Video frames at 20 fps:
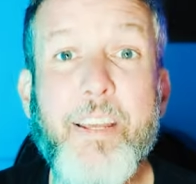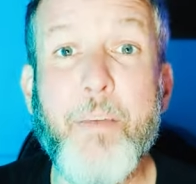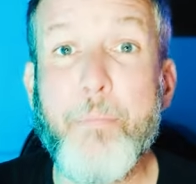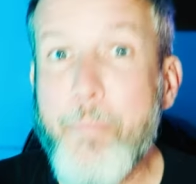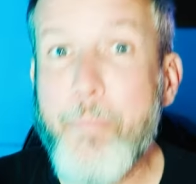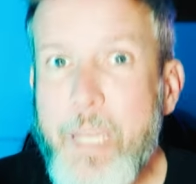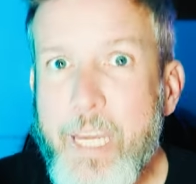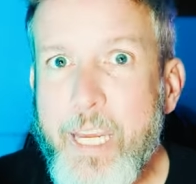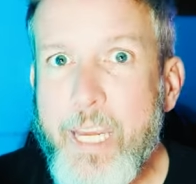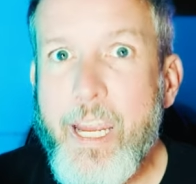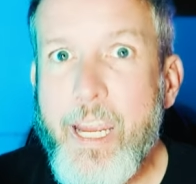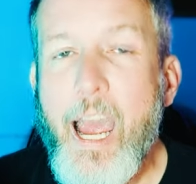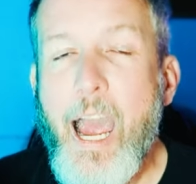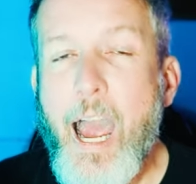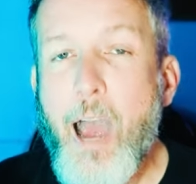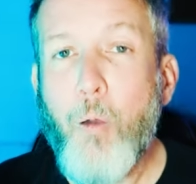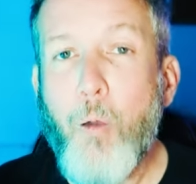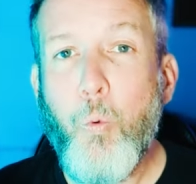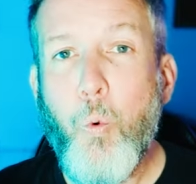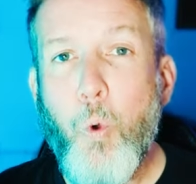to me
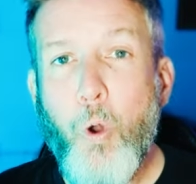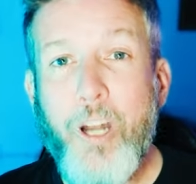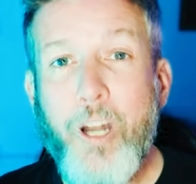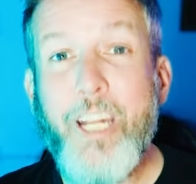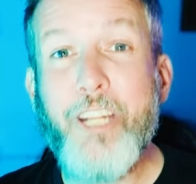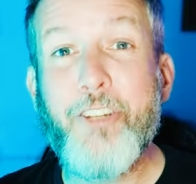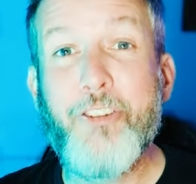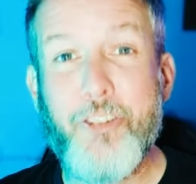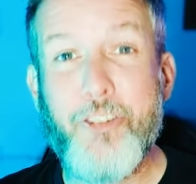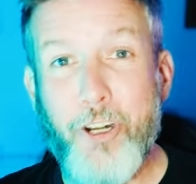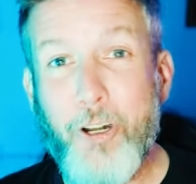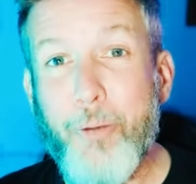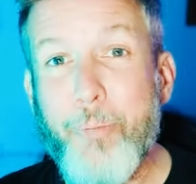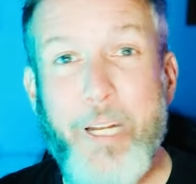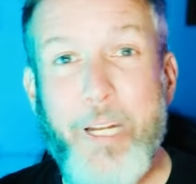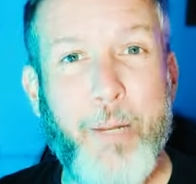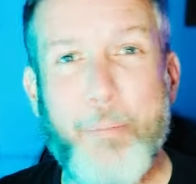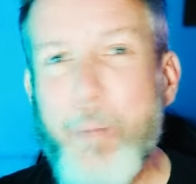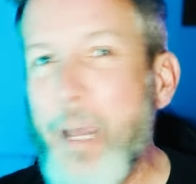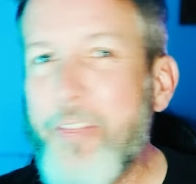how warning
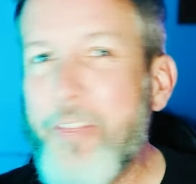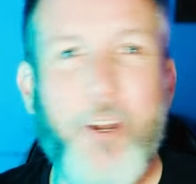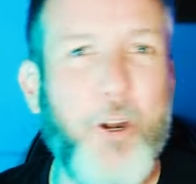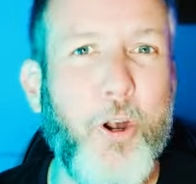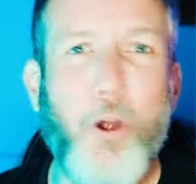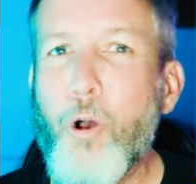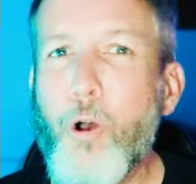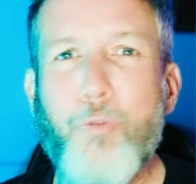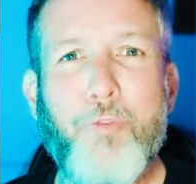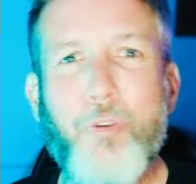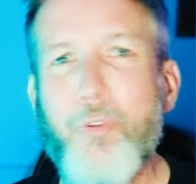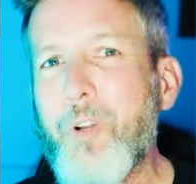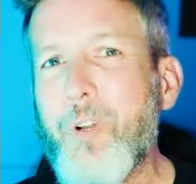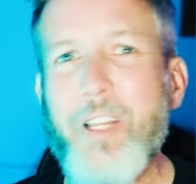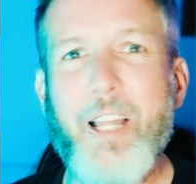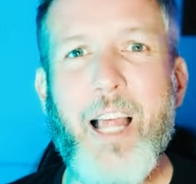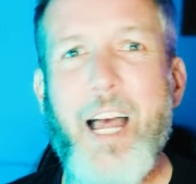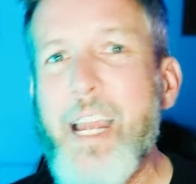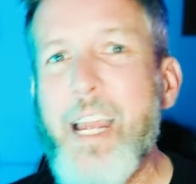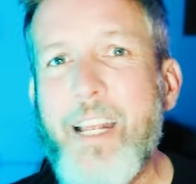Germany about their
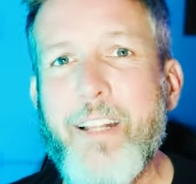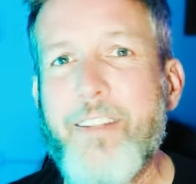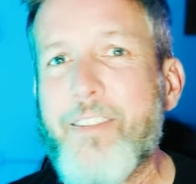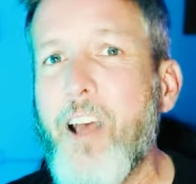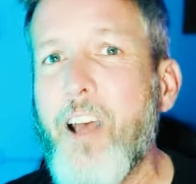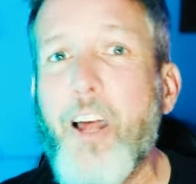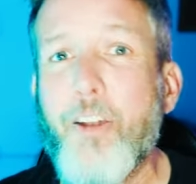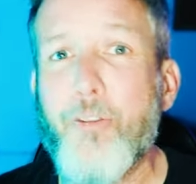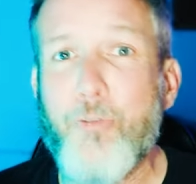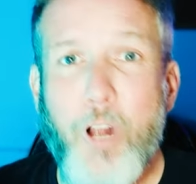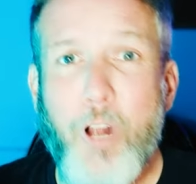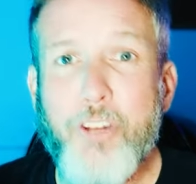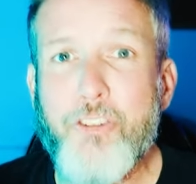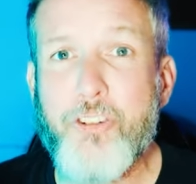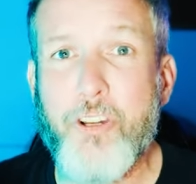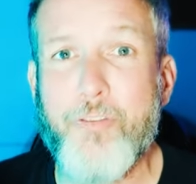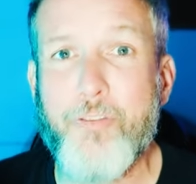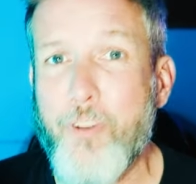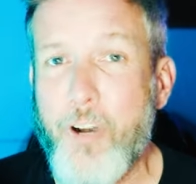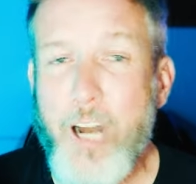over-reliance on
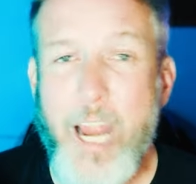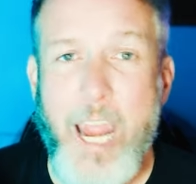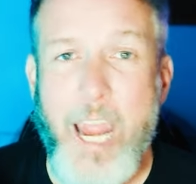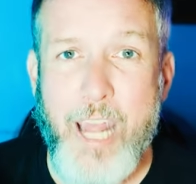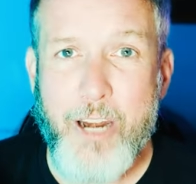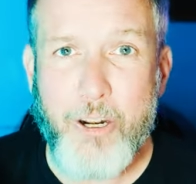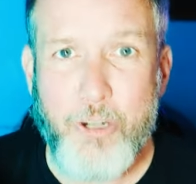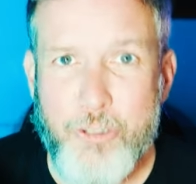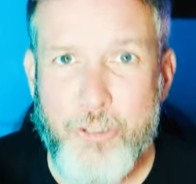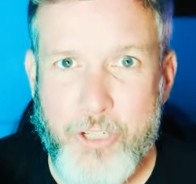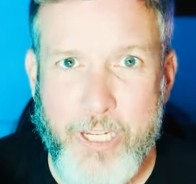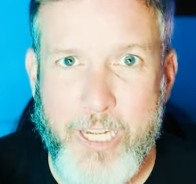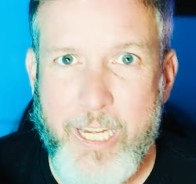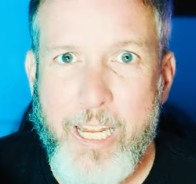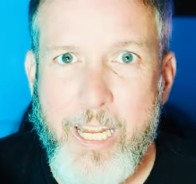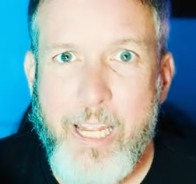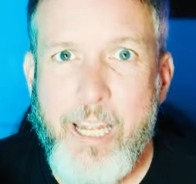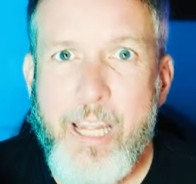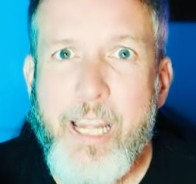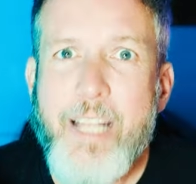Russia for energy
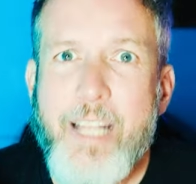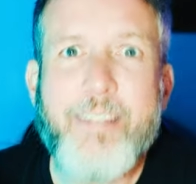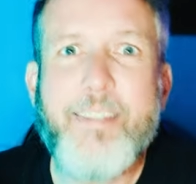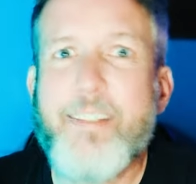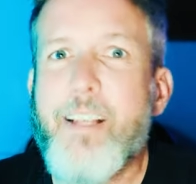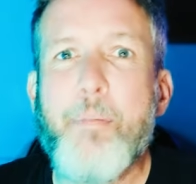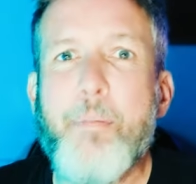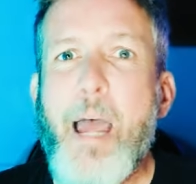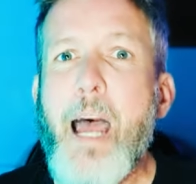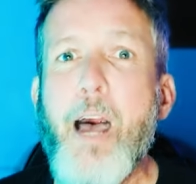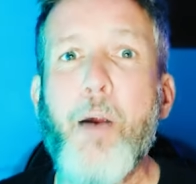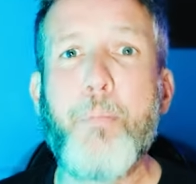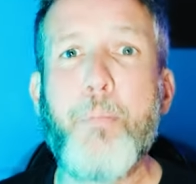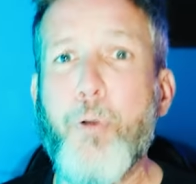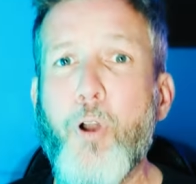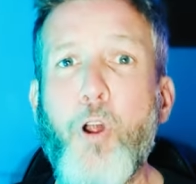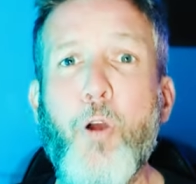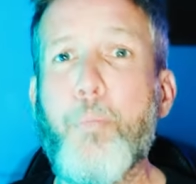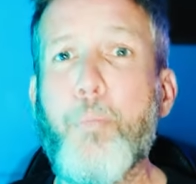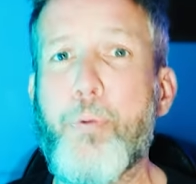is somehow
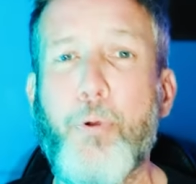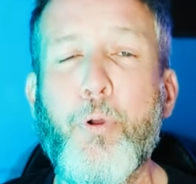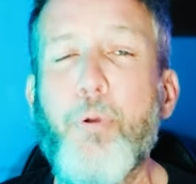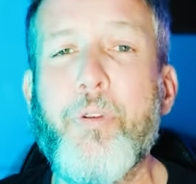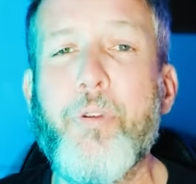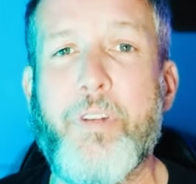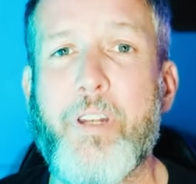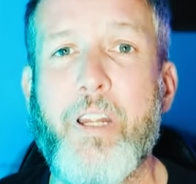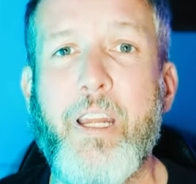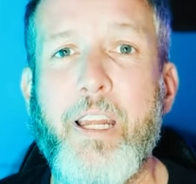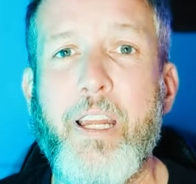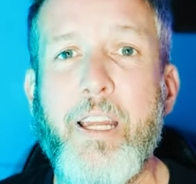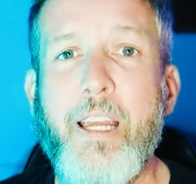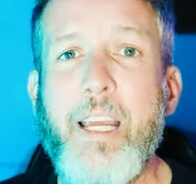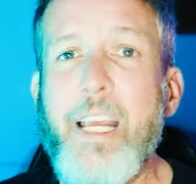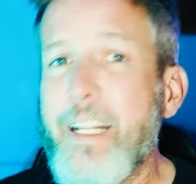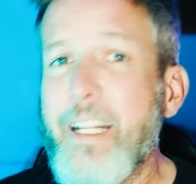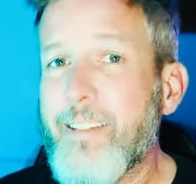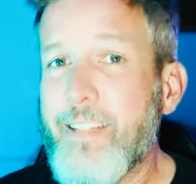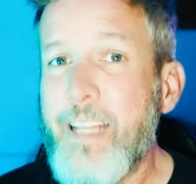pro-Putin.
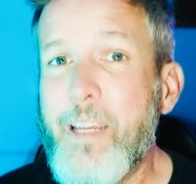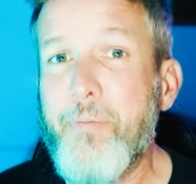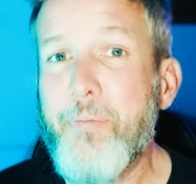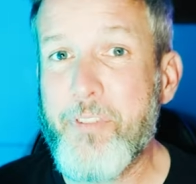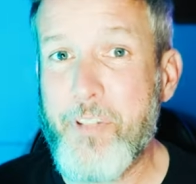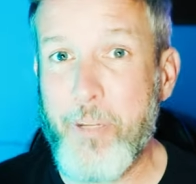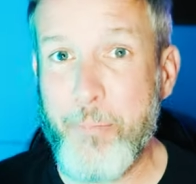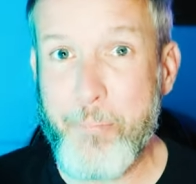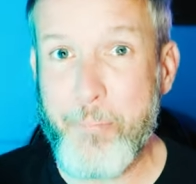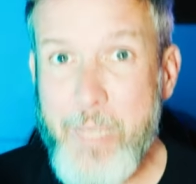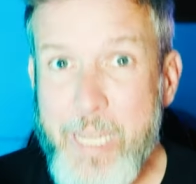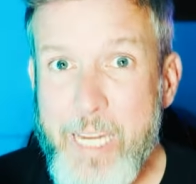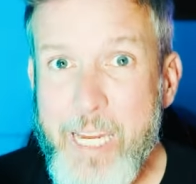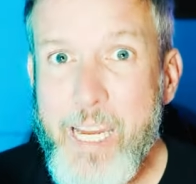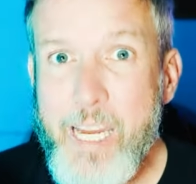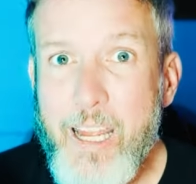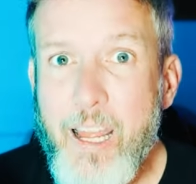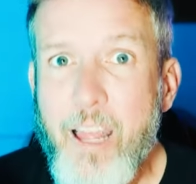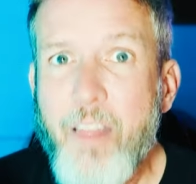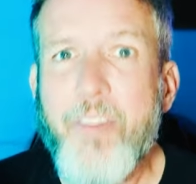It seems to
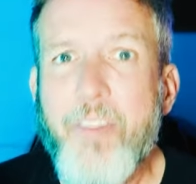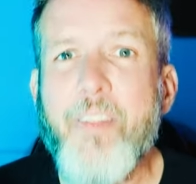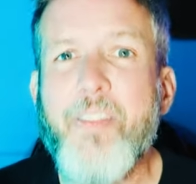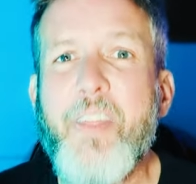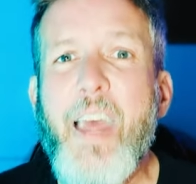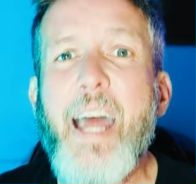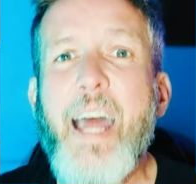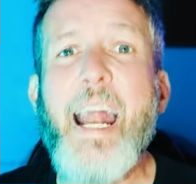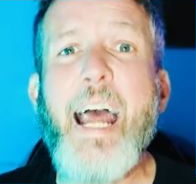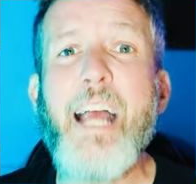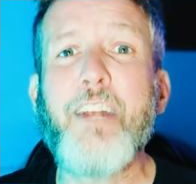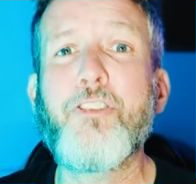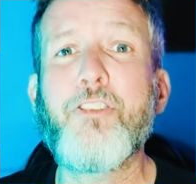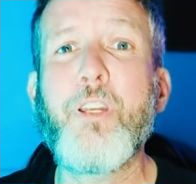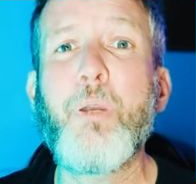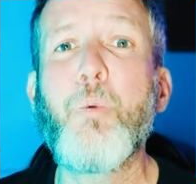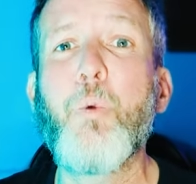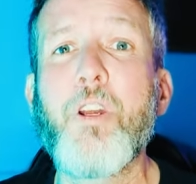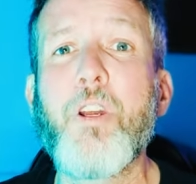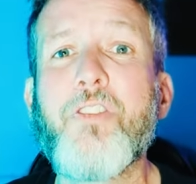me that that
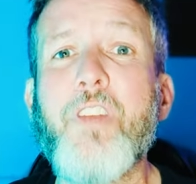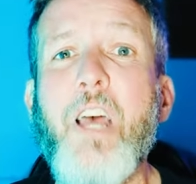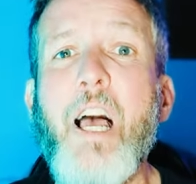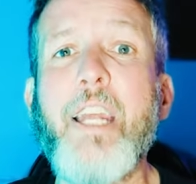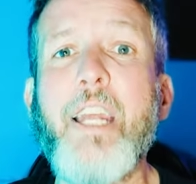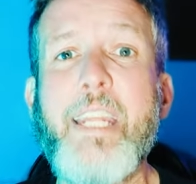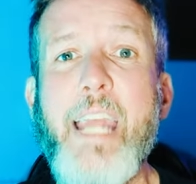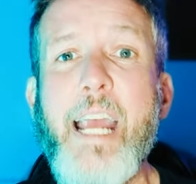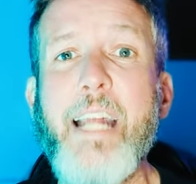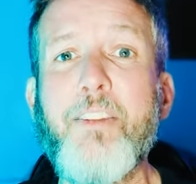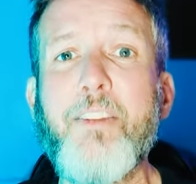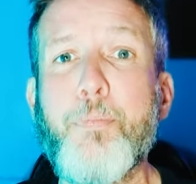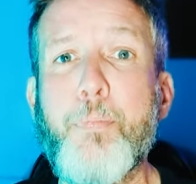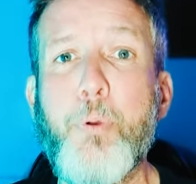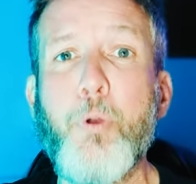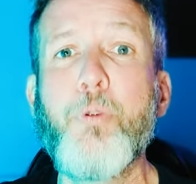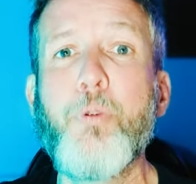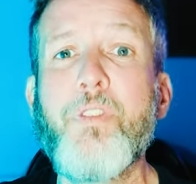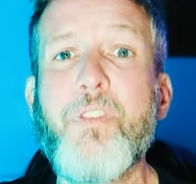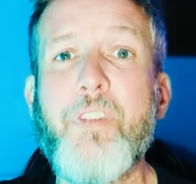actually works against
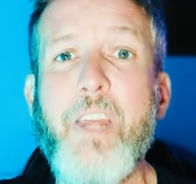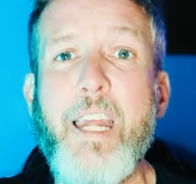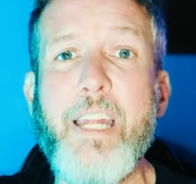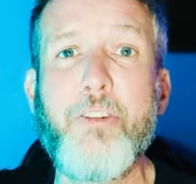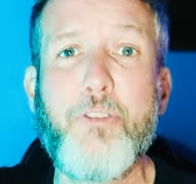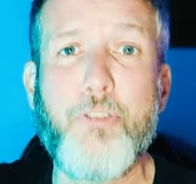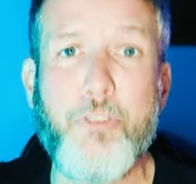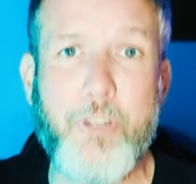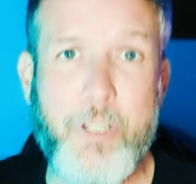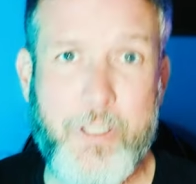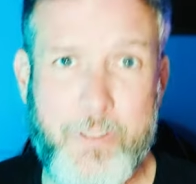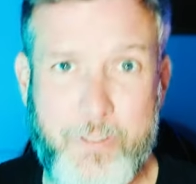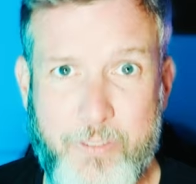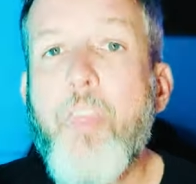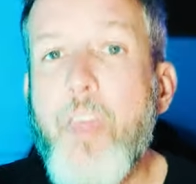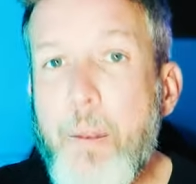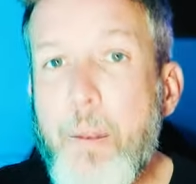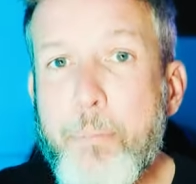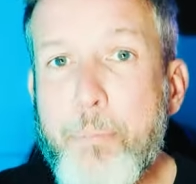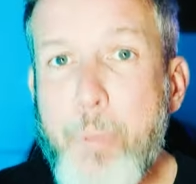Putin's interests.
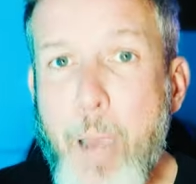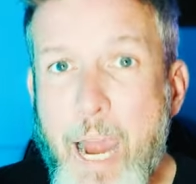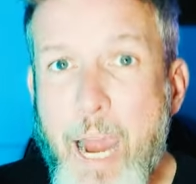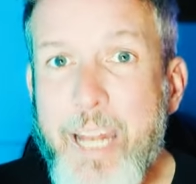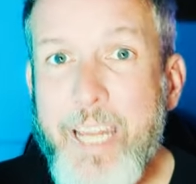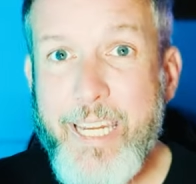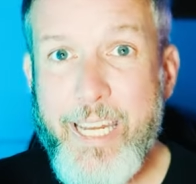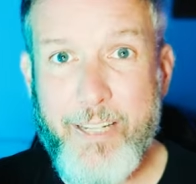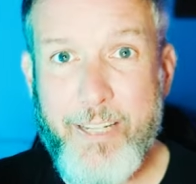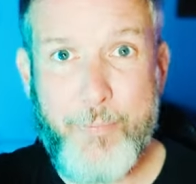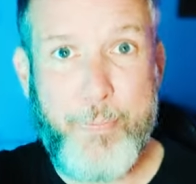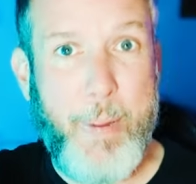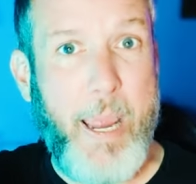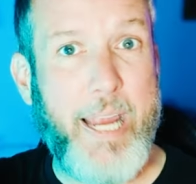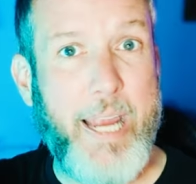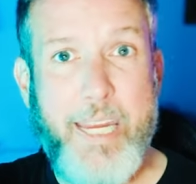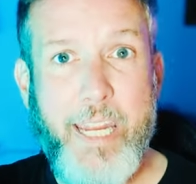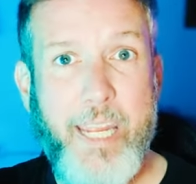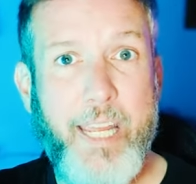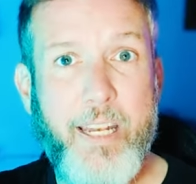Then Biden gets
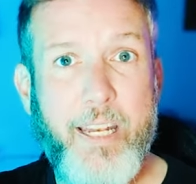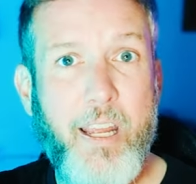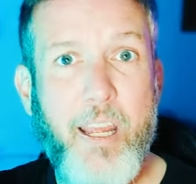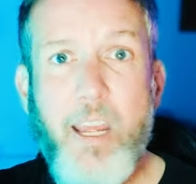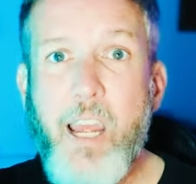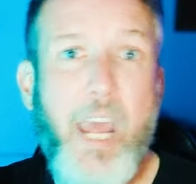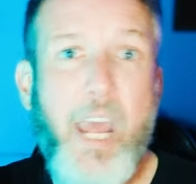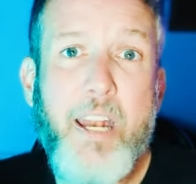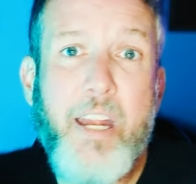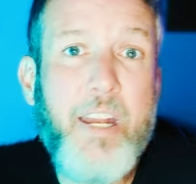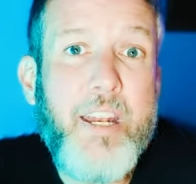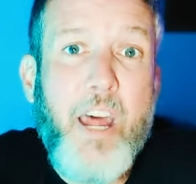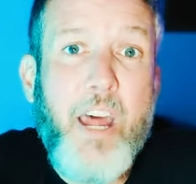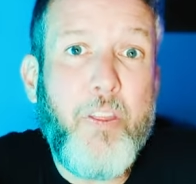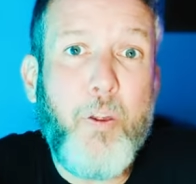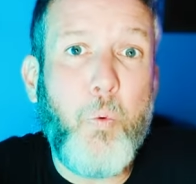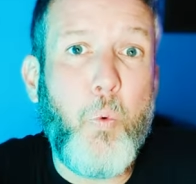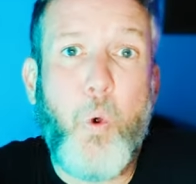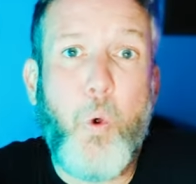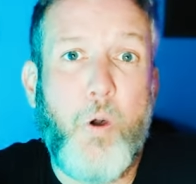back in, and
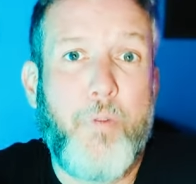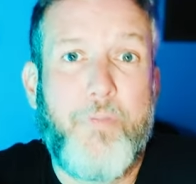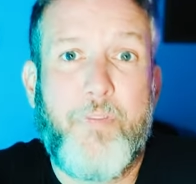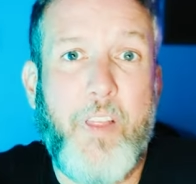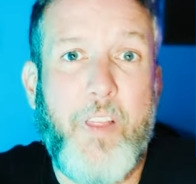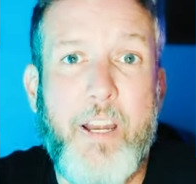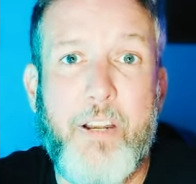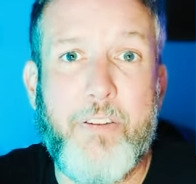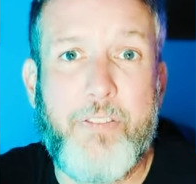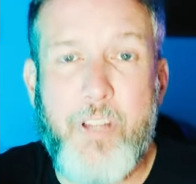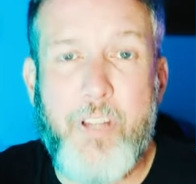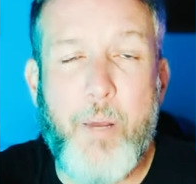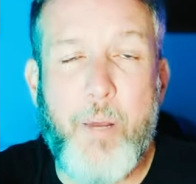another war flares